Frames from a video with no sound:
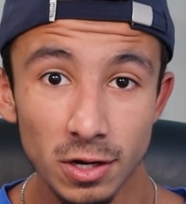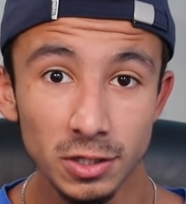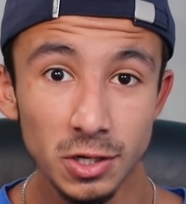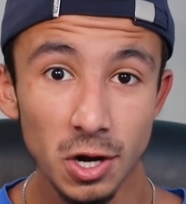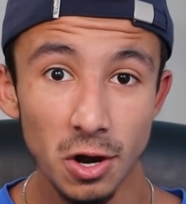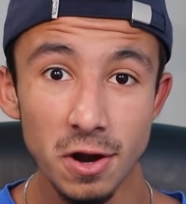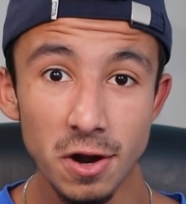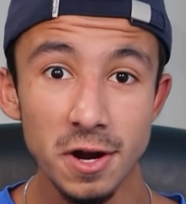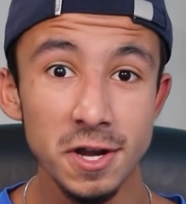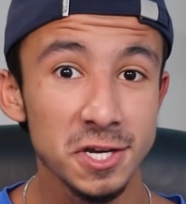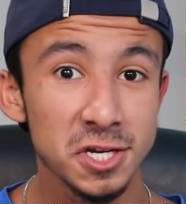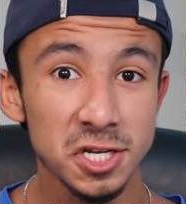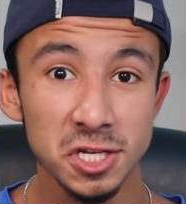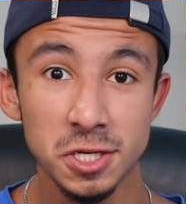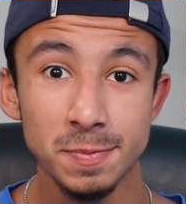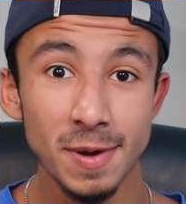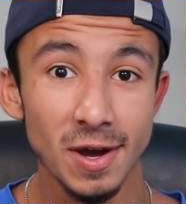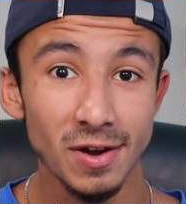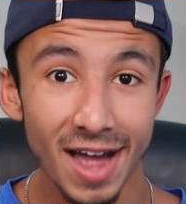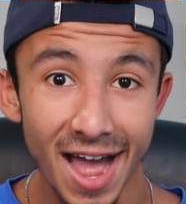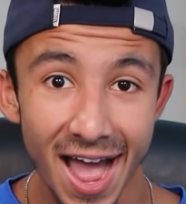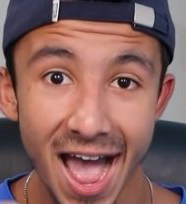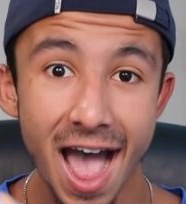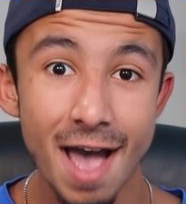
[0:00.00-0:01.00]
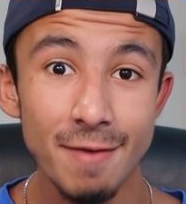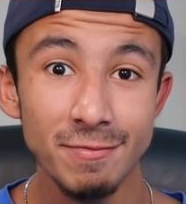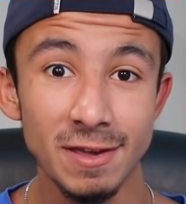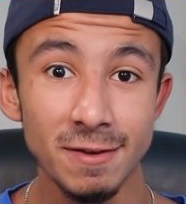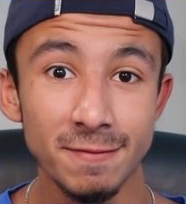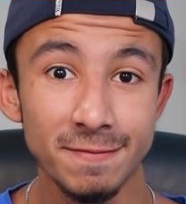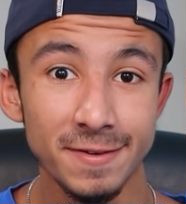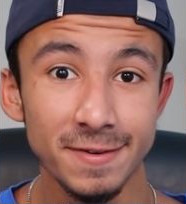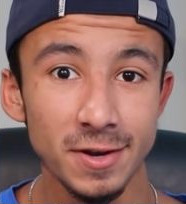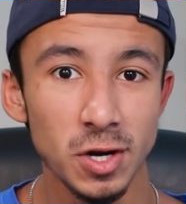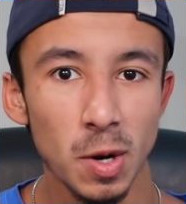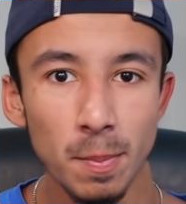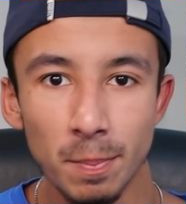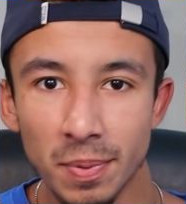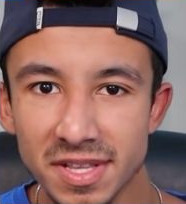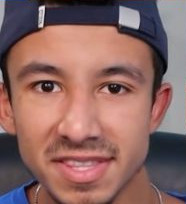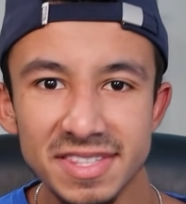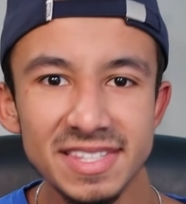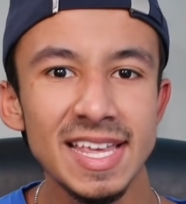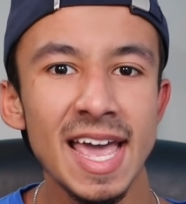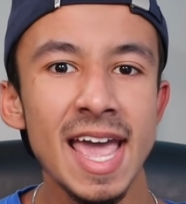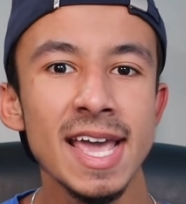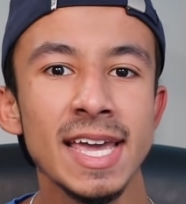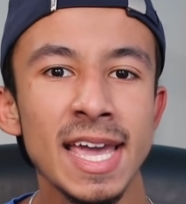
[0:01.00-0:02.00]
Courage is about having fear,
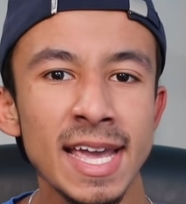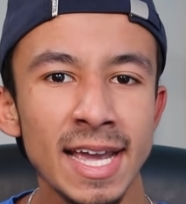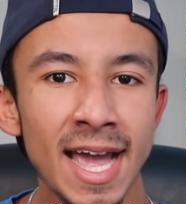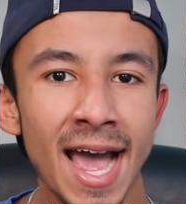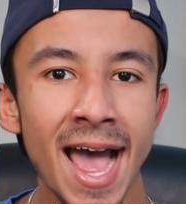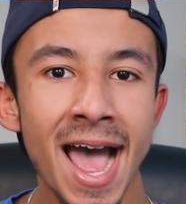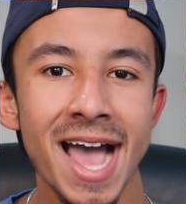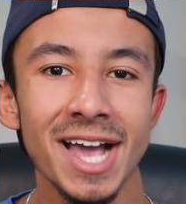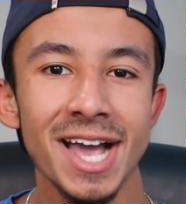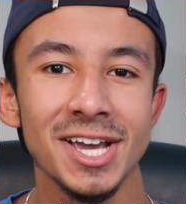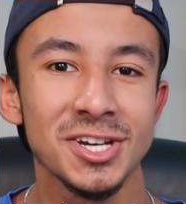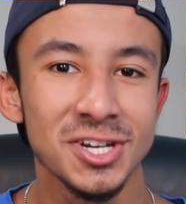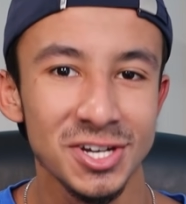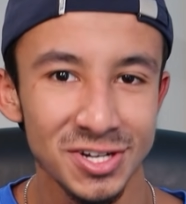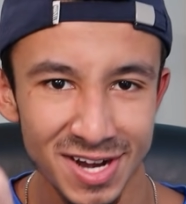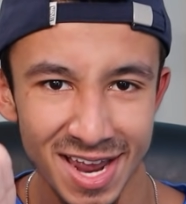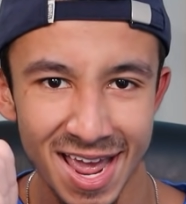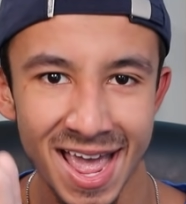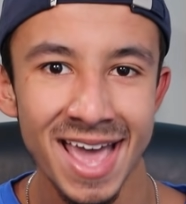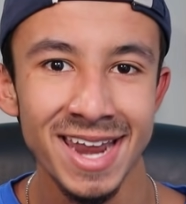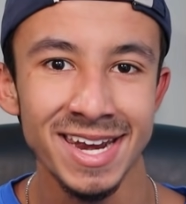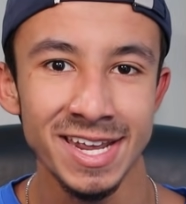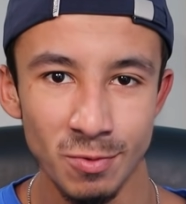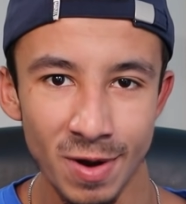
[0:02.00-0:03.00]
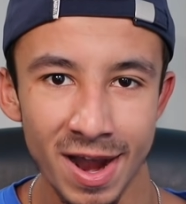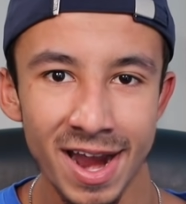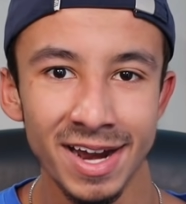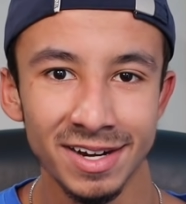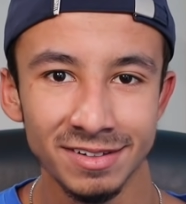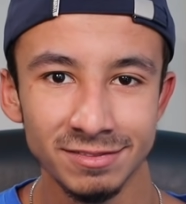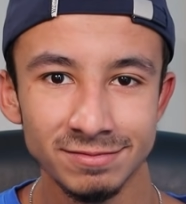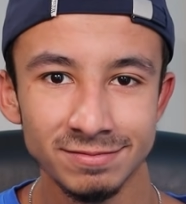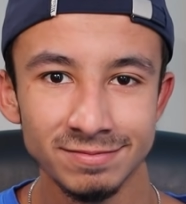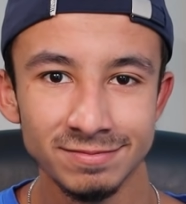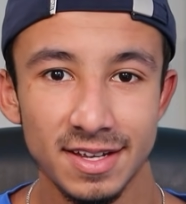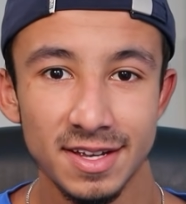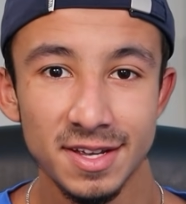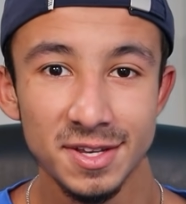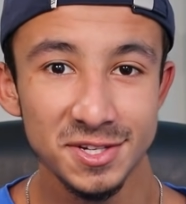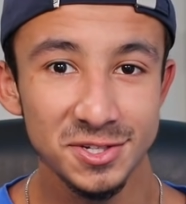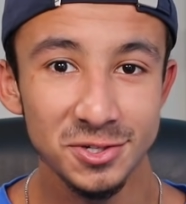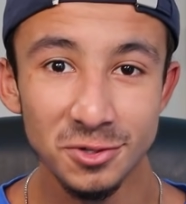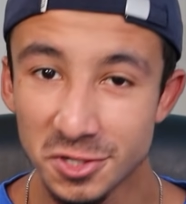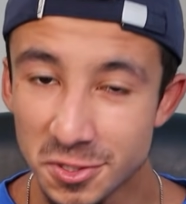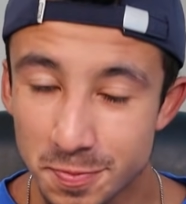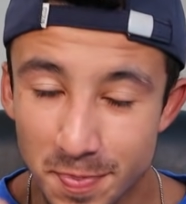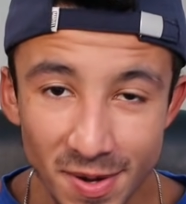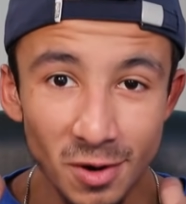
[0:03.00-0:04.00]
but taking action anyway.
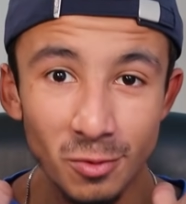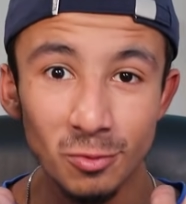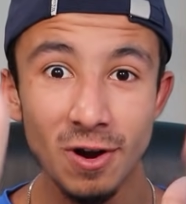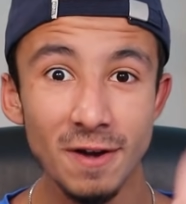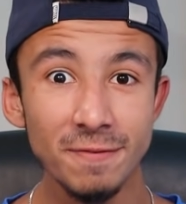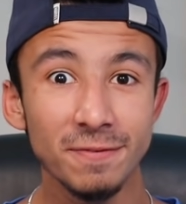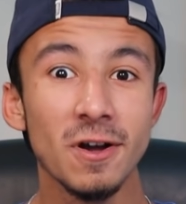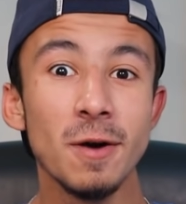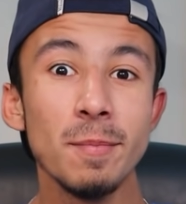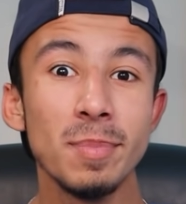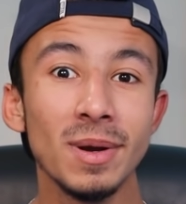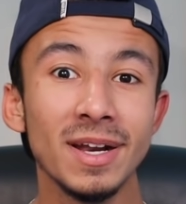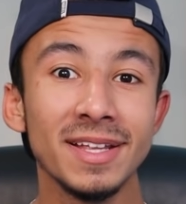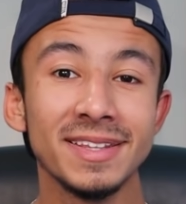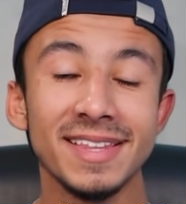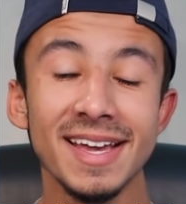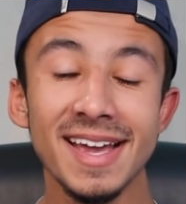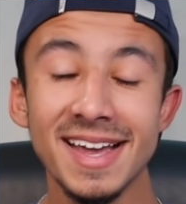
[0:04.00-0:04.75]
So it's been a rough couple of